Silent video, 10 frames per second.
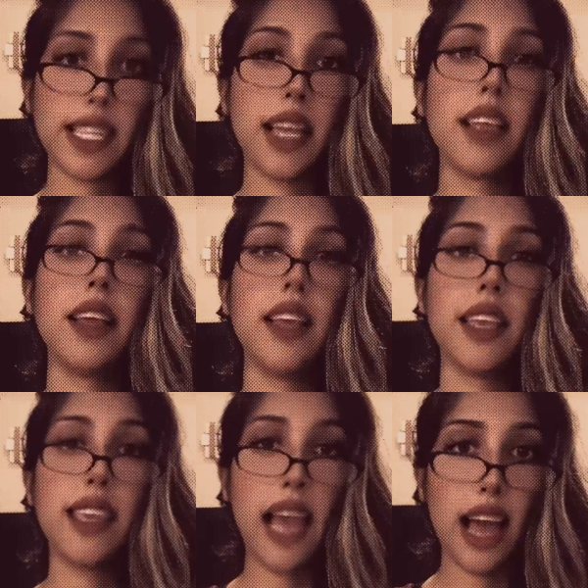that,
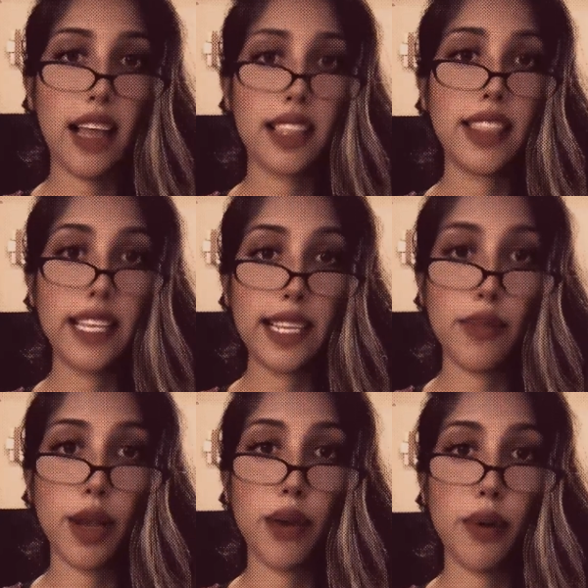yeah, this is
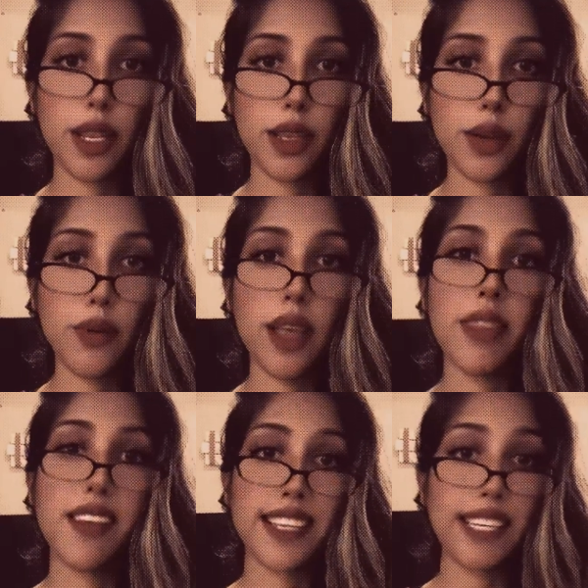what I want to do and
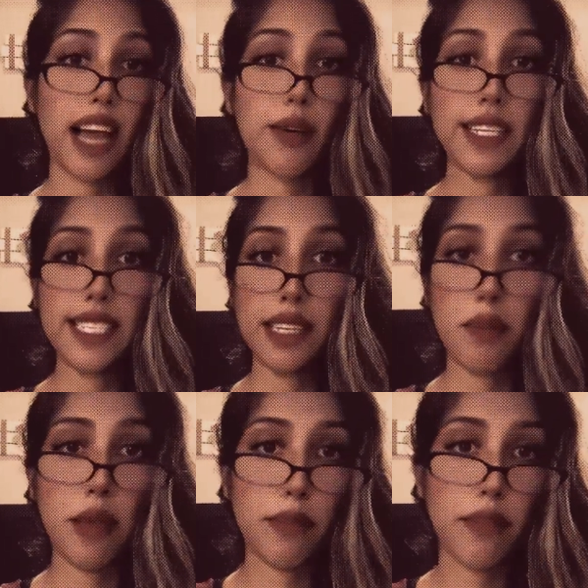this is how I see it
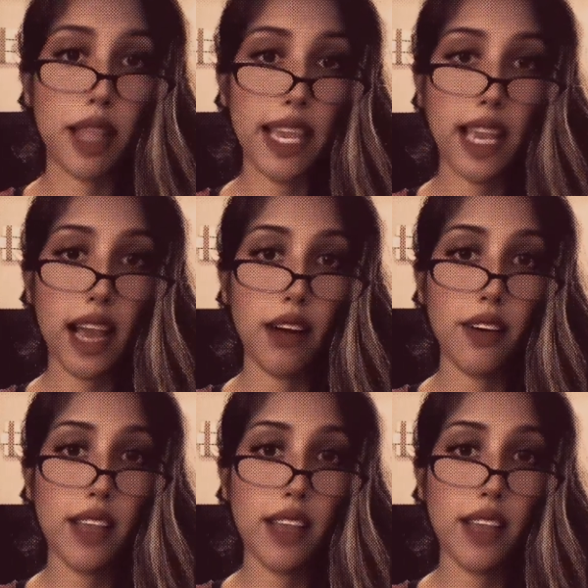playing out.